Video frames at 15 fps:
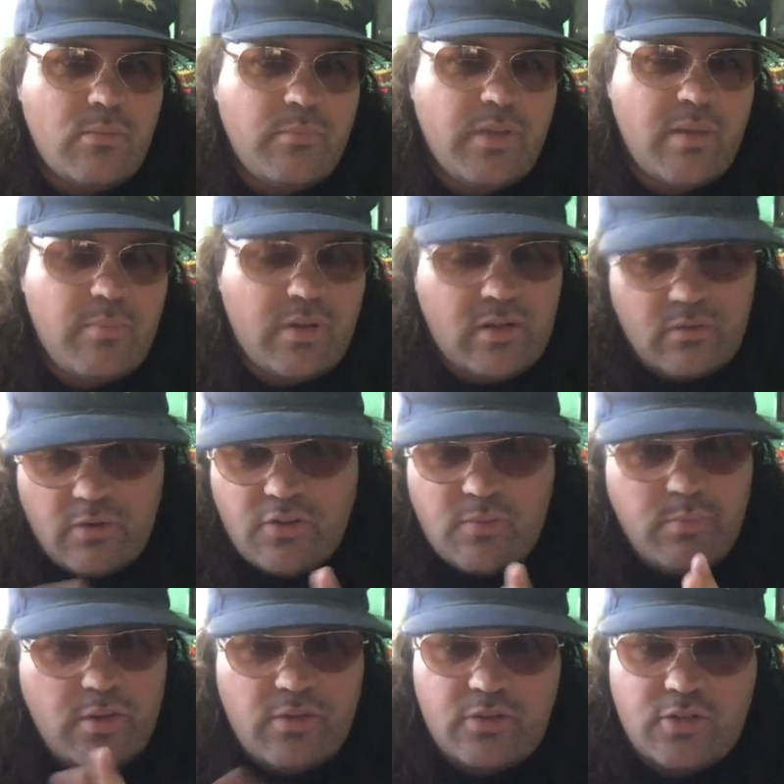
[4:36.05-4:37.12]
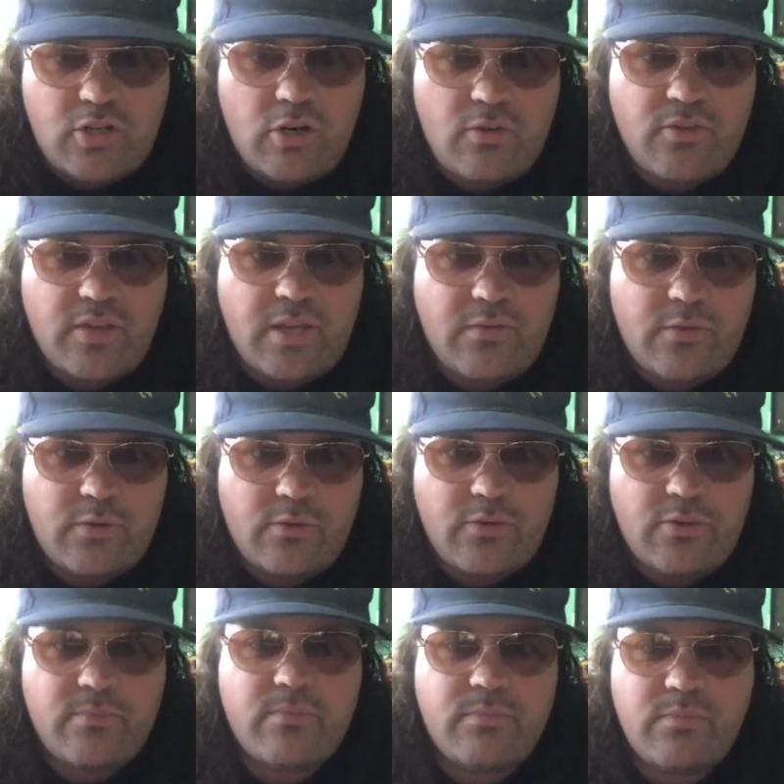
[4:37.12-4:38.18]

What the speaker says: But rest in peace to Charles Cyphers.